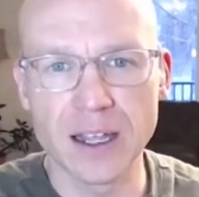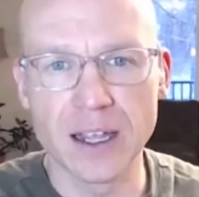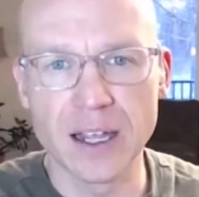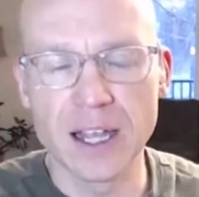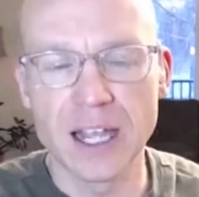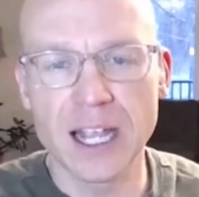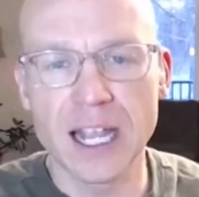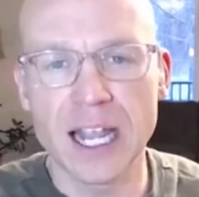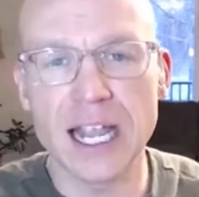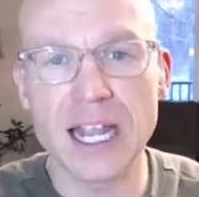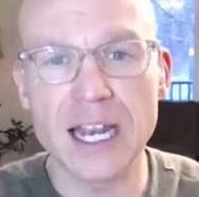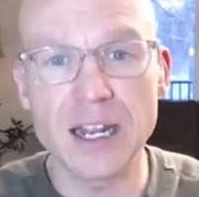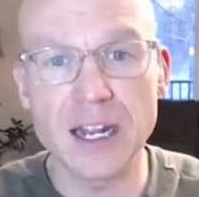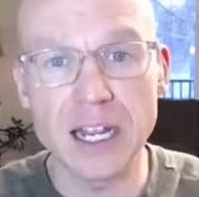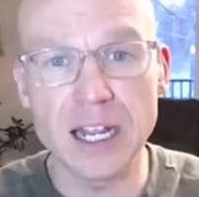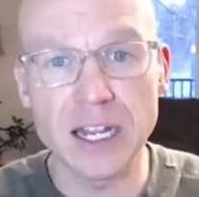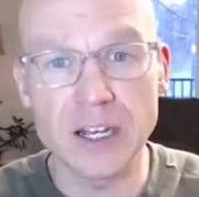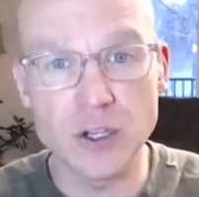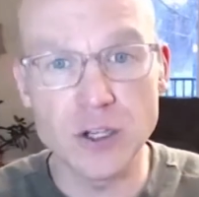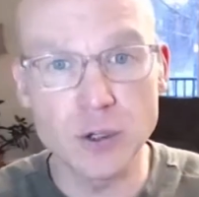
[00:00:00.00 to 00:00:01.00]
And,
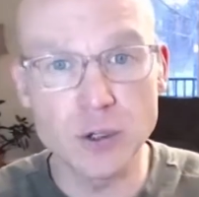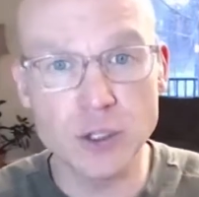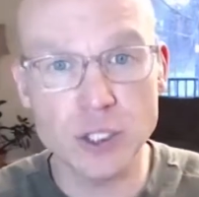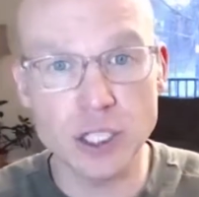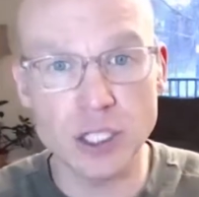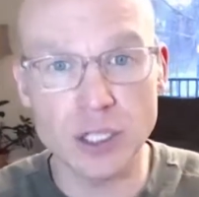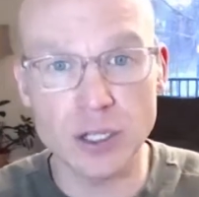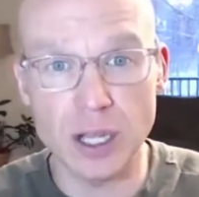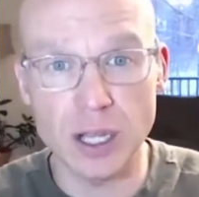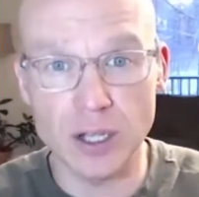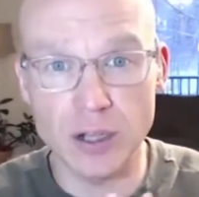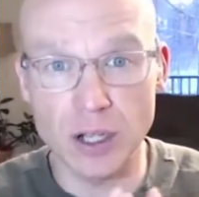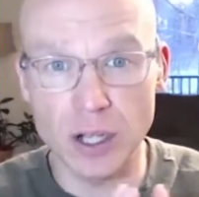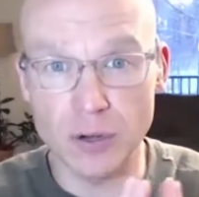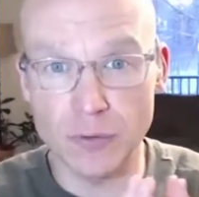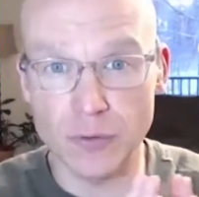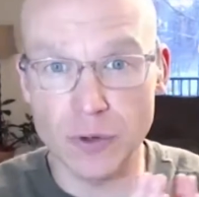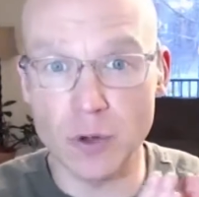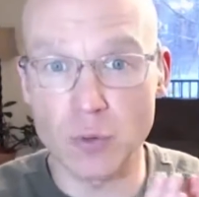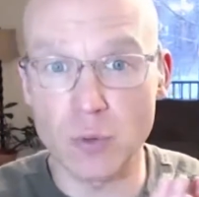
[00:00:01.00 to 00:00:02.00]
and used in the, and, and
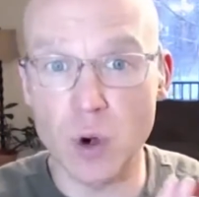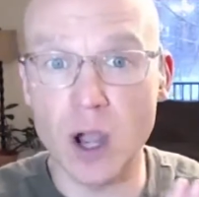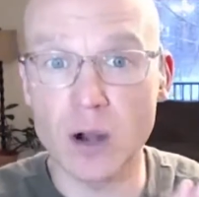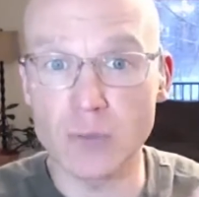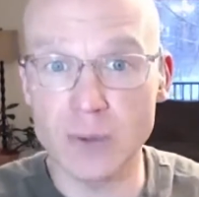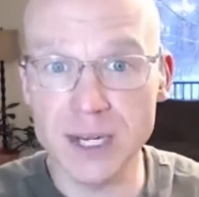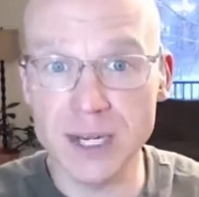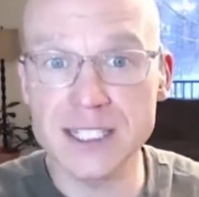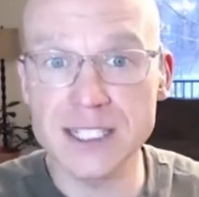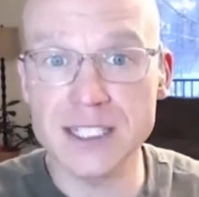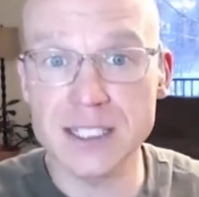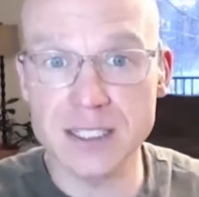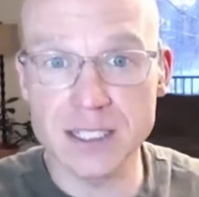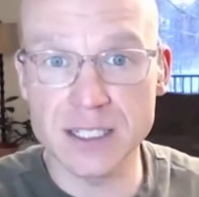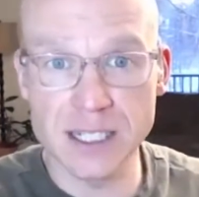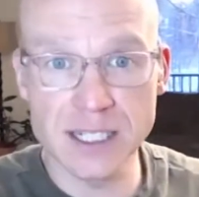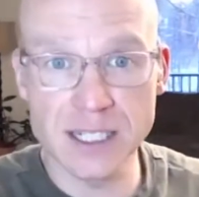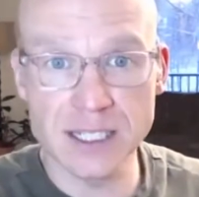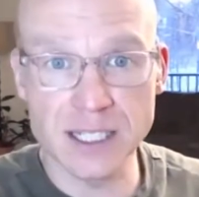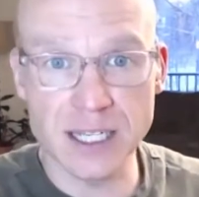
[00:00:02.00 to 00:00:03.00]
for the wrong reasons, it
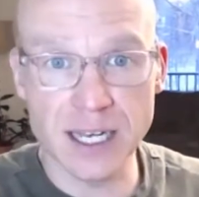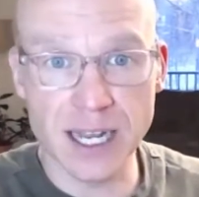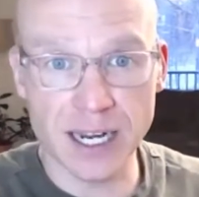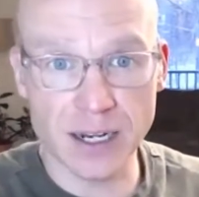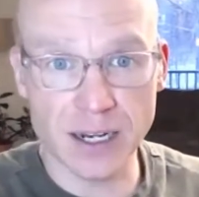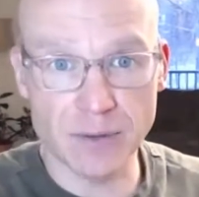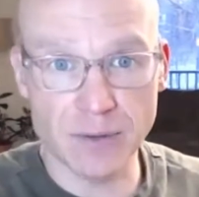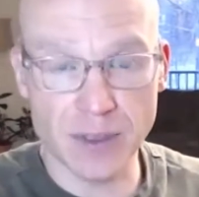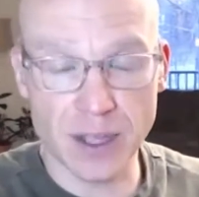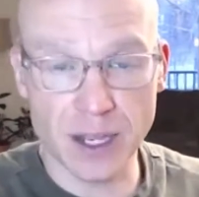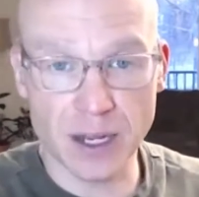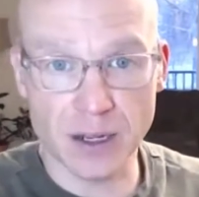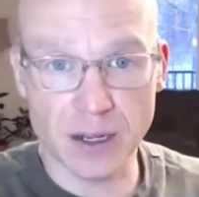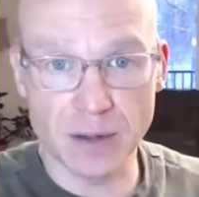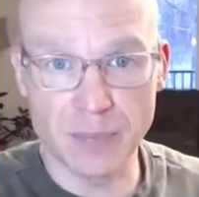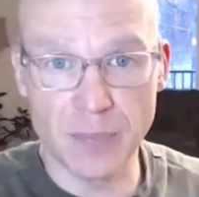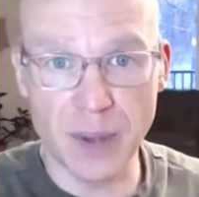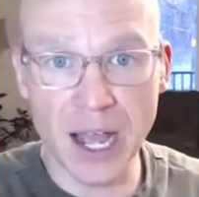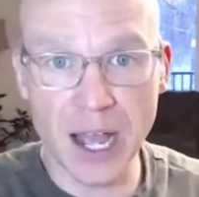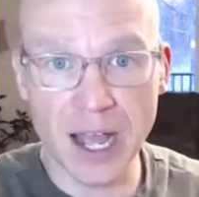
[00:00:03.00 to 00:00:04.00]
is a negative thing.
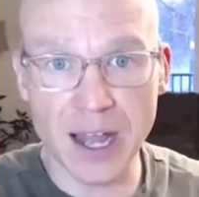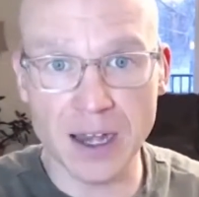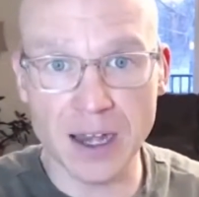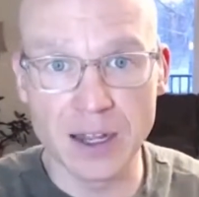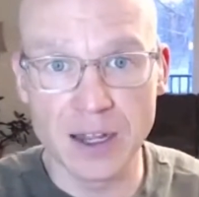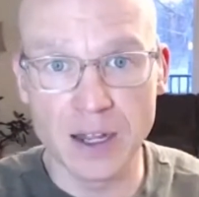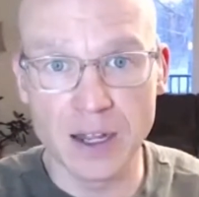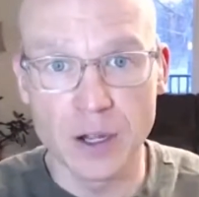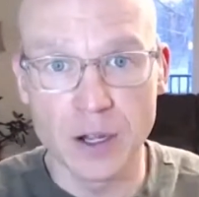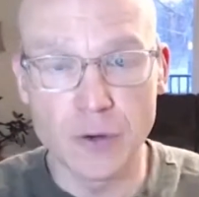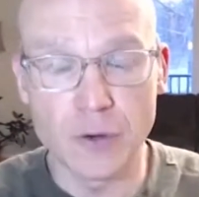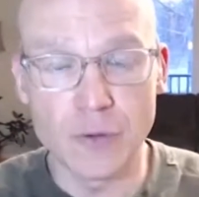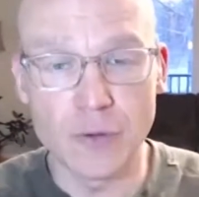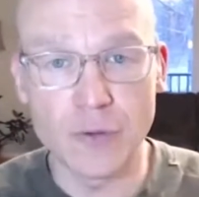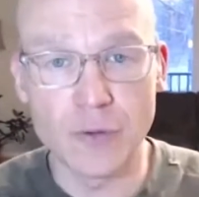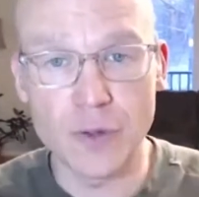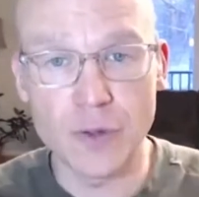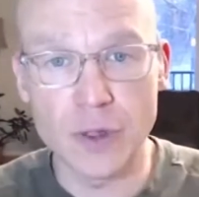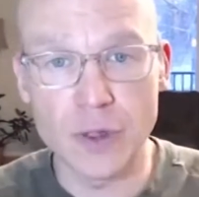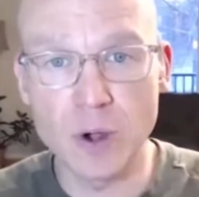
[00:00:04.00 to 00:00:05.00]
But
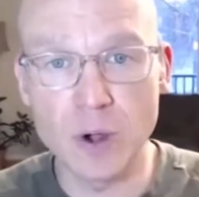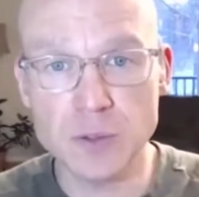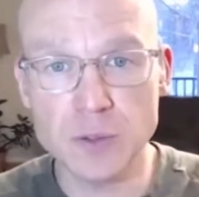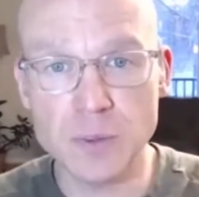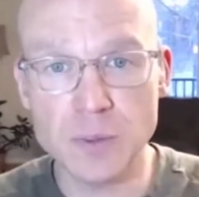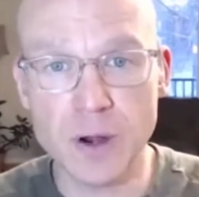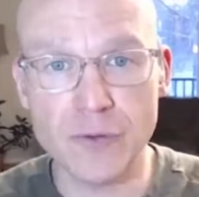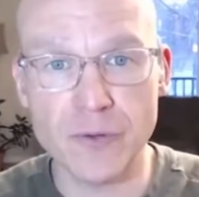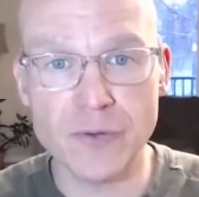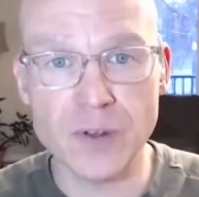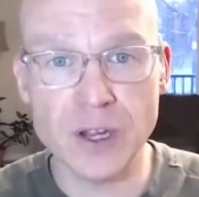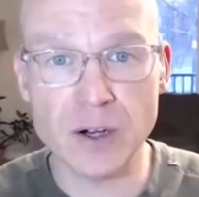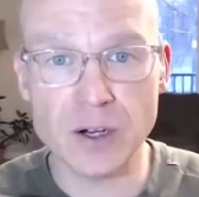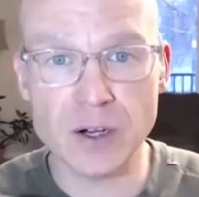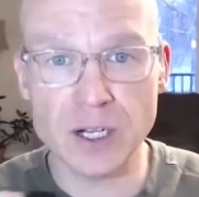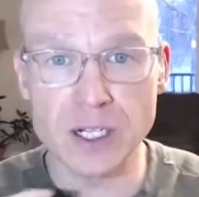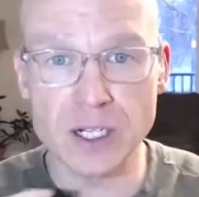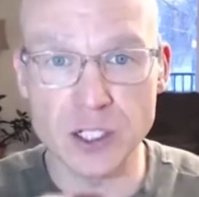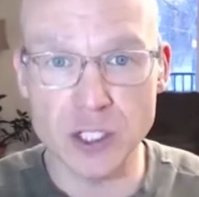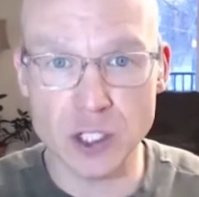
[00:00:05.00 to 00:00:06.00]
for the most part, fear
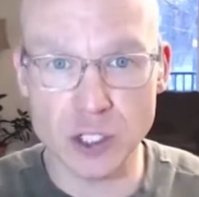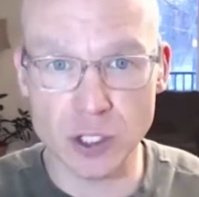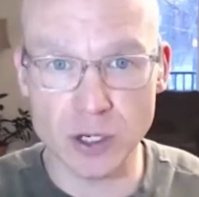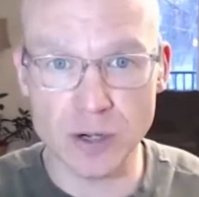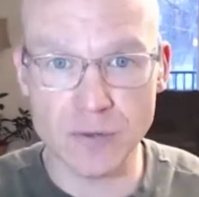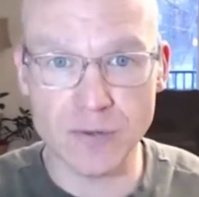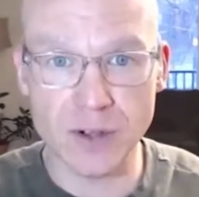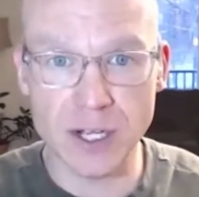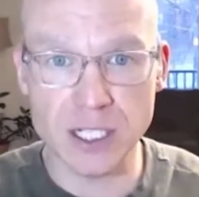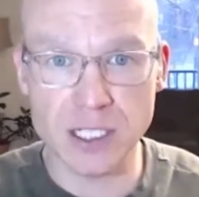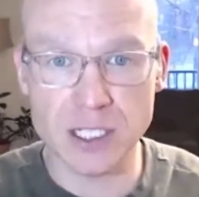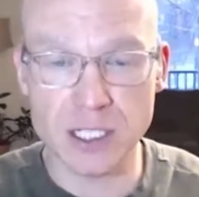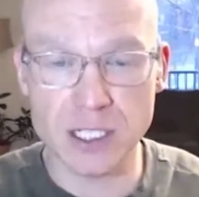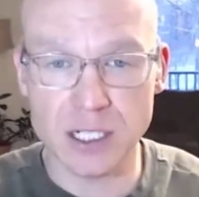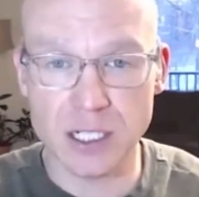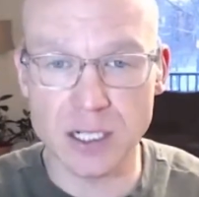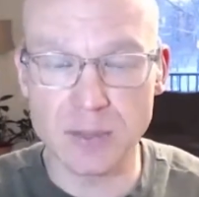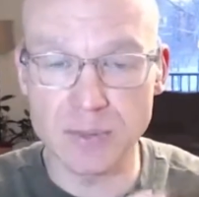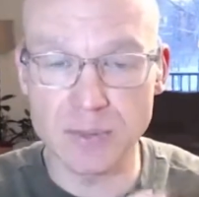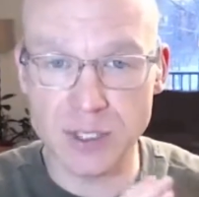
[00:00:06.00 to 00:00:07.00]
can serve us,
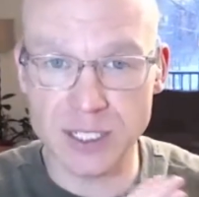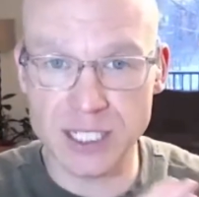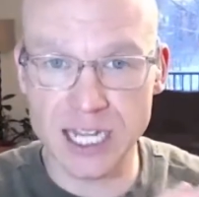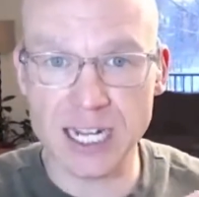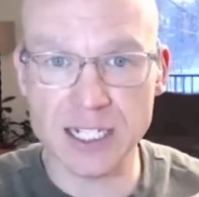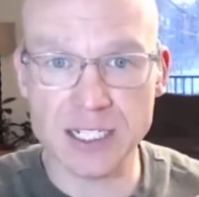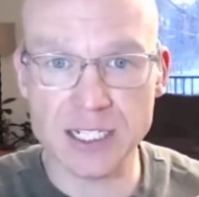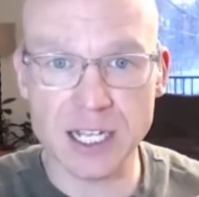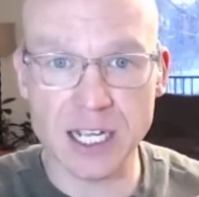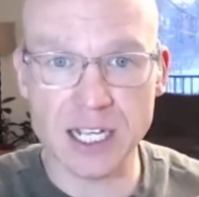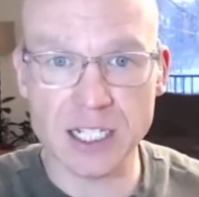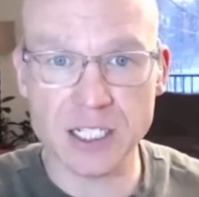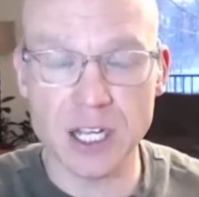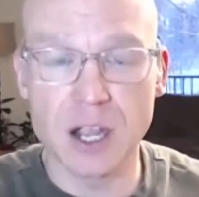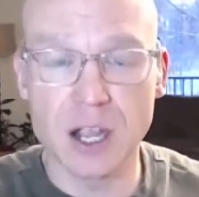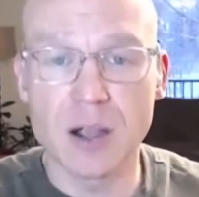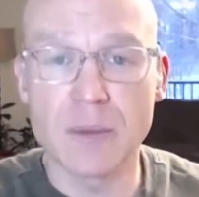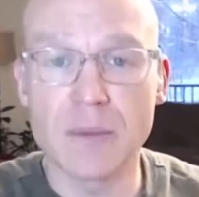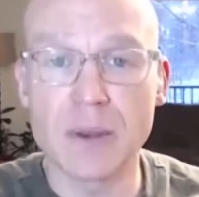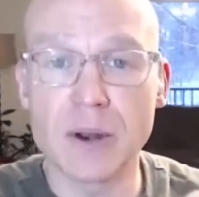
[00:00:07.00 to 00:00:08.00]
can protect us,
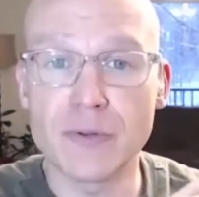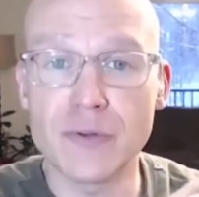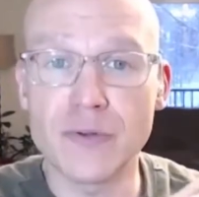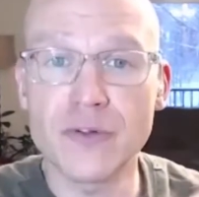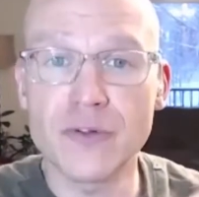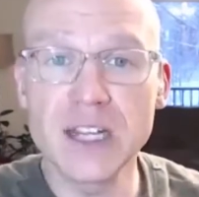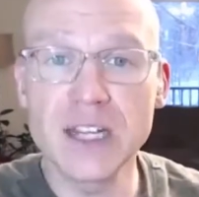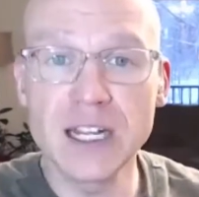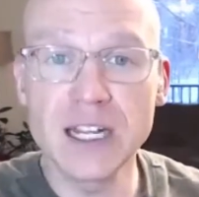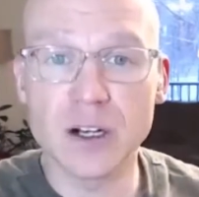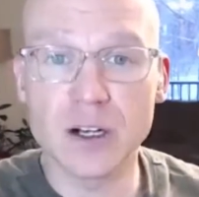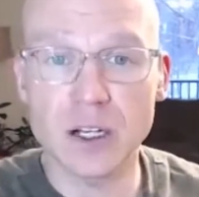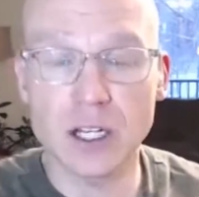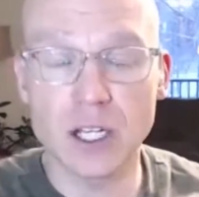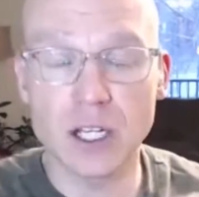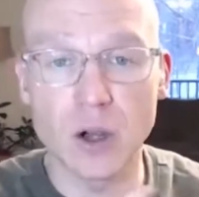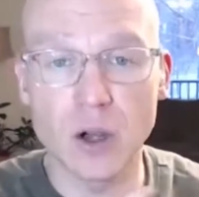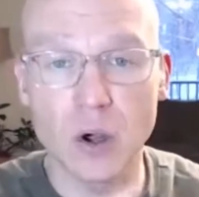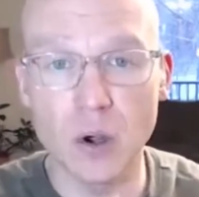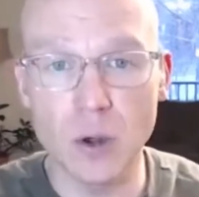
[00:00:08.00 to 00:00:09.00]
but fear can
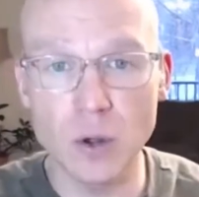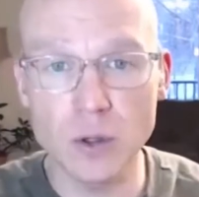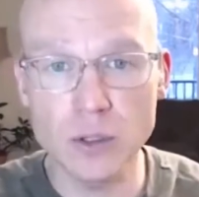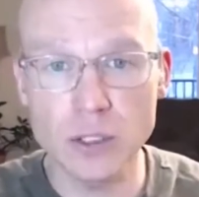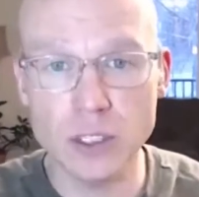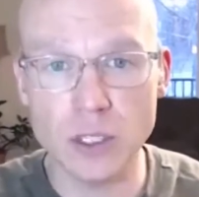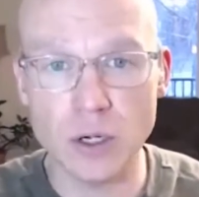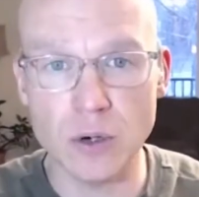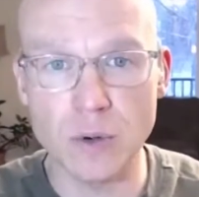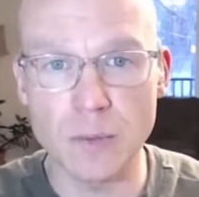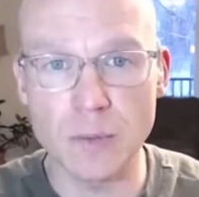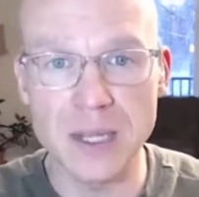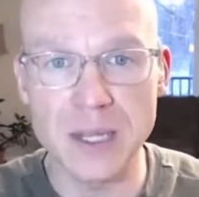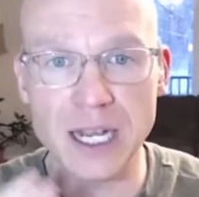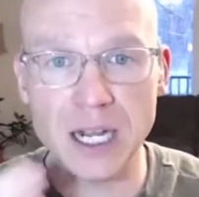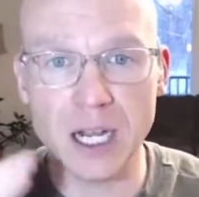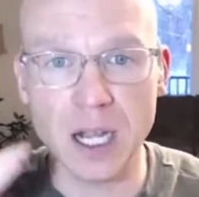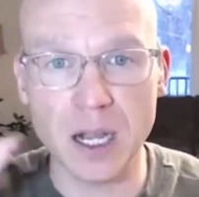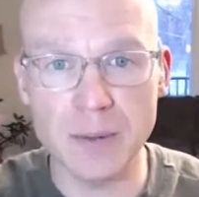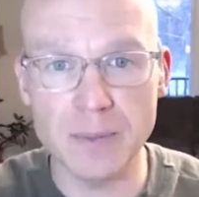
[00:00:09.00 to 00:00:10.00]
also be a
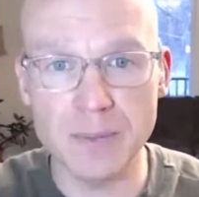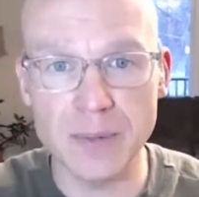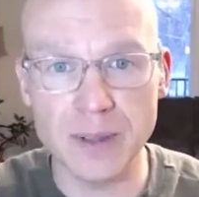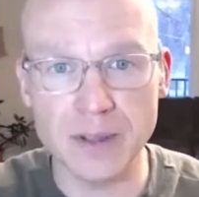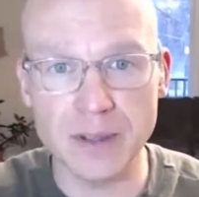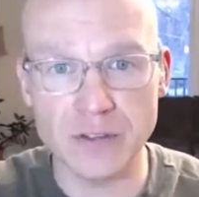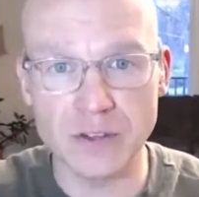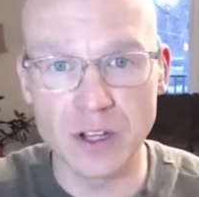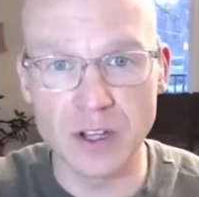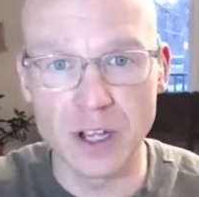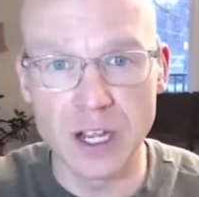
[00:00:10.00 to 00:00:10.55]
compass.